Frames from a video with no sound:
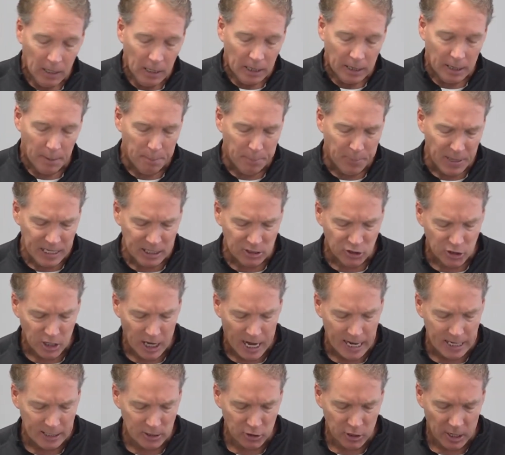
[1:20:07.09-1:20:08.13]
The big
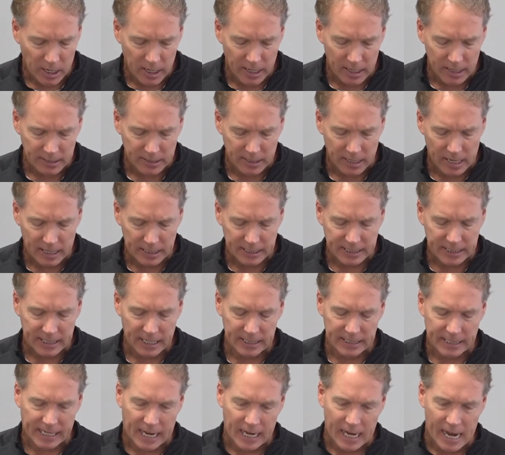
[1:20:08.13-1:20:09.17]
change is it
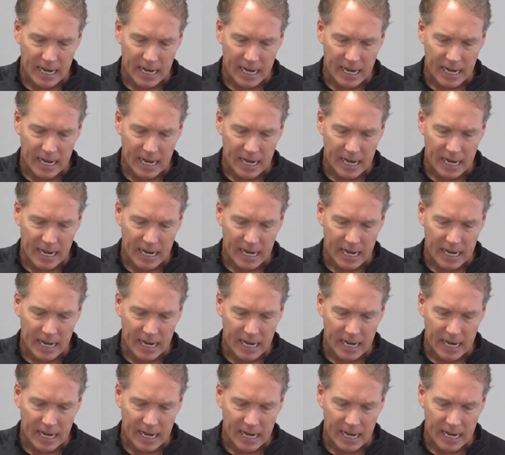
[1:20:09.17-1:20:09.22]
says get